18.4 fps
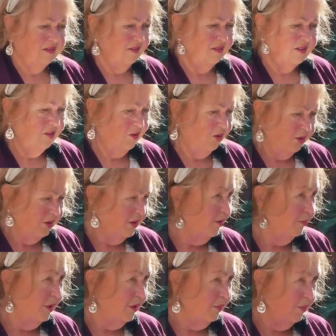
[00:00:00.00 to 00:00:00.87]
Did you
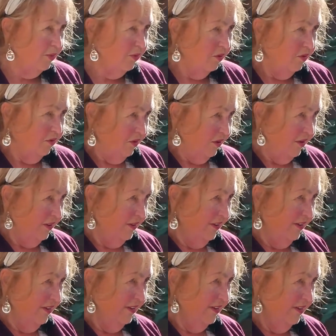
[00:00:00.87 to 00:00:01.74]
see my book?
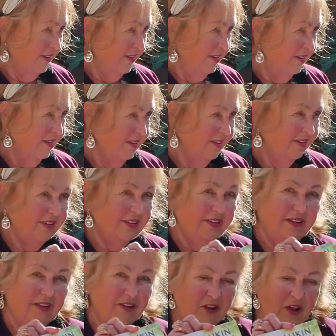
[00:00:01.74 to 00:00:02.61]

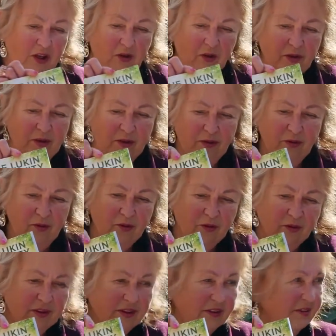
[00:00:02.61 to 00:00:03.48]
This is how it
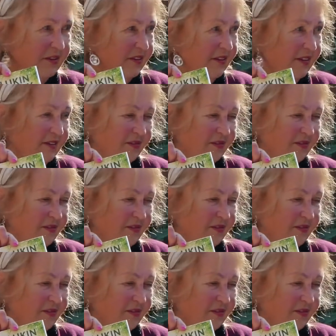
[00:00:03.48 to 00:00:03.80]
looks.